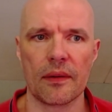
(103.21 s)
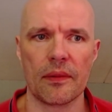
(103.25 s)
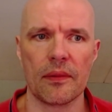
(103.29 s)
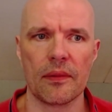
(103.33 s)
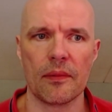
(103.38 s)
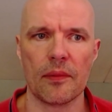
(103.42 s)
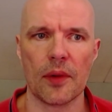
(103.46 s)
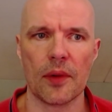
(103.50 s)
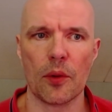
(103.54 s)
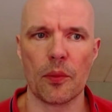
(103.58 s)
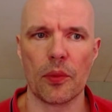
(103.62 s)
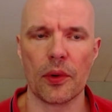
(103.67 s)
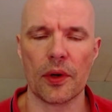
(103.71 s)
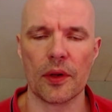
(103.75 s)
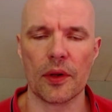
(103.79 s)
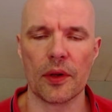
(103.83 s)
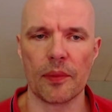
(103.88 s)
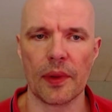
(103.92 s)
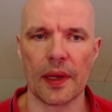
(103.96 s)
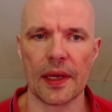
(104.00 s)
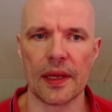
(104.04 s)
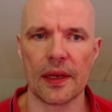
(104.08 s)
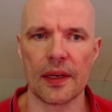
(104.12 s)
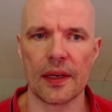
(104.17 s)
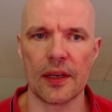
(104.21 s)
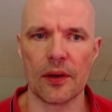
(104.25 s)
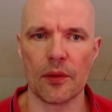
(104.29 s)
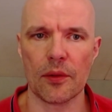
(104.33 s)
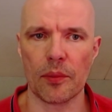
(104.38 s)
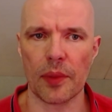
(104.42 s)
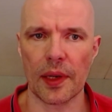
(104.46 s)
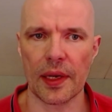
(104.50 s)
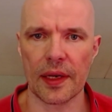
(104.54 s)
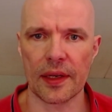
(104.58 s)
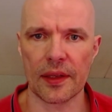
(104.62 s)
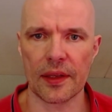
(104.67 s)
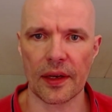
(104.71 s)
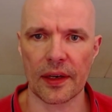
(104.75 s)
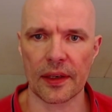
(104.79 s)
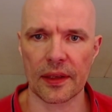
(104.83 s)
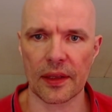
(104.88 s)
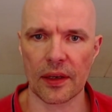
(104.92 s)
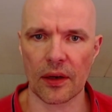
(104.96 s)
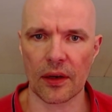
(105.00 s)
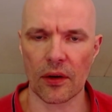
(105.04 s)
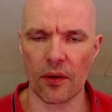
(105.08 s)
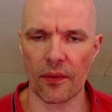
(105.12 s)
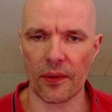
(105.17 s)
my opponent didn't play
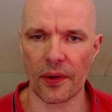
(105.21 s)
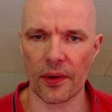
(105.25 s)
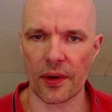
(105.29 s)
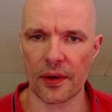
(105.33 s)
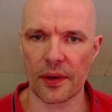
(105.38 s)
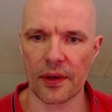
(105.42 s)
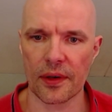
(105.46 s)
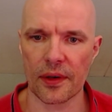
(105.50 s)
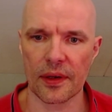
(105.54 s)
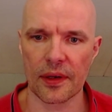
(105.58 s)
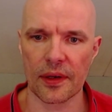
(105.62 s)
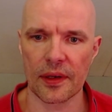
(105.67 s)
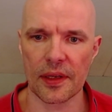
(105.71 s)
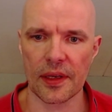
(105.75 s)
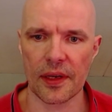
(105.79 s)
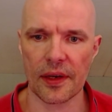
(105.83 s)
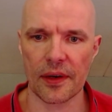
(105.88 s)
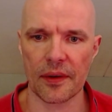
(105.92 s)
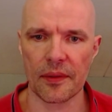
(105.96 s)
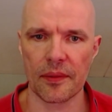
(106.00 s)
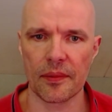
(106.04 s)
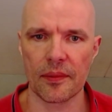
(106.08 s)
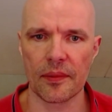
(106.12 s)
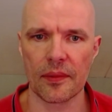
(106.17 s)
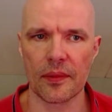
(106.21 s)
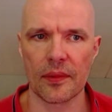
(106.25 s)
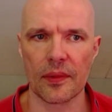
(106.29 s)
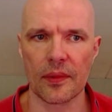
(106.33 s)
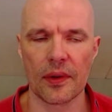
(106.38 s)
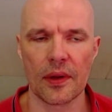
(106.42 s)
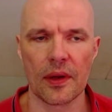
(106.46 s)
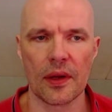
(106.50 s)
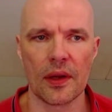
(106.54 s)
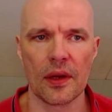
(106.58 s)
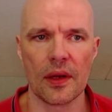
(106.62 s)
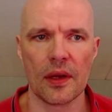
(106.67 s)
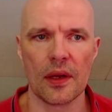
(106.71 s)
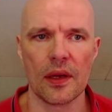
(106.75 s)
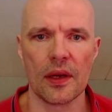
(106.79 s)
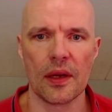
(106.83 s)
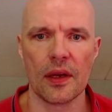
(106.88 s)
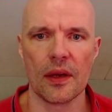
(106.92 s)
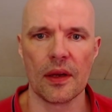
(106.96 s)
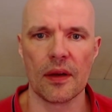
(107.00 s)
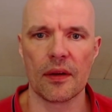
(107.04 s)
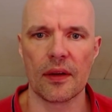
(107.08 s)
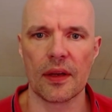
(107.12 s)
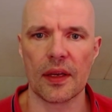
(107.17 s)
Tartakower here.
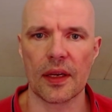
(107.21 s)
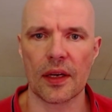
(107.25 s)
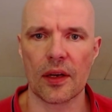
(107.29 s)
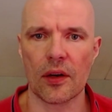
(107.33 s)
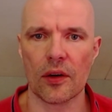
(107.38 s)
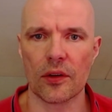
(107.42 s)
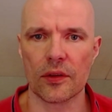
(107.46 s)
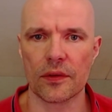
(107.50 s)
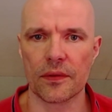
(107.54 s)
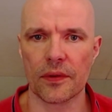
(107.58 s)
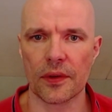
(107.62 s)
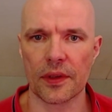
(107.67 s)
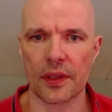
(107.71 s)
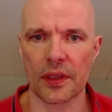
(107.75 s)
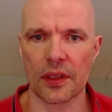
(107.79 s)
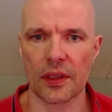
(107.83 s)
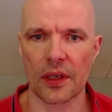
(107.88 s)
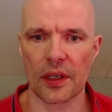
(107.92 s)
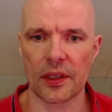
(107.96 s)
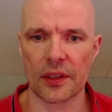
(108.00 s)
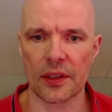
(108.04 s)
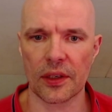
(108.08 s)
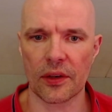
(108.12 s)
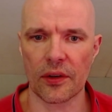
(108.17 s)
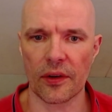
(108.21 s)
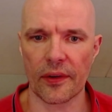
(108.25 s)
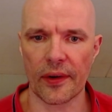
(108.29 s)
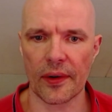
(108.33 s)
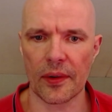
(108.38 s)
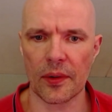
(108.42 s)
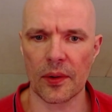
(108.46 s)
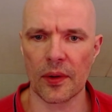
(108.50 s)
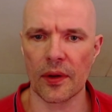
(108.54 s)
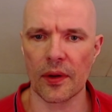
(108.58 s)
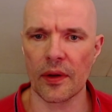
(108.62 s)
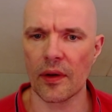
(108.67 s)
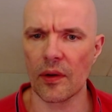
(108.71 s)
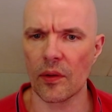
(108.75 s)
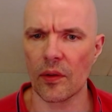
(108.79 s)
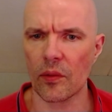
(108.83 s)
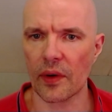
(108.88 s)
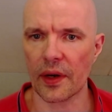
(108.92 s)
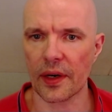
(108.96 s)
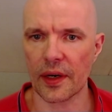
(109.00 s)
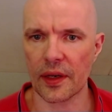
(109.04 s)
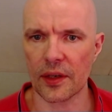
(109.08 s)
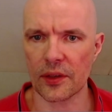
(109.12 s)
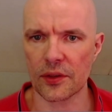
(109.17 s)
He goes for the Tartakower
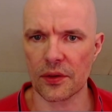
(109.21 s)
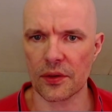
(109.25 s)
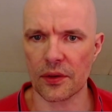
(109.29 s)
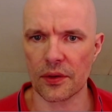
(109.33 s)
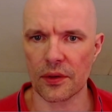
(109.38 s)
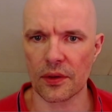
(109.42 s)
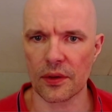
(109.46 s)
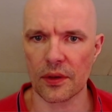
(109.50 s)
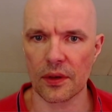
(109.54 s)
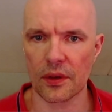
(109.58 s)
variation.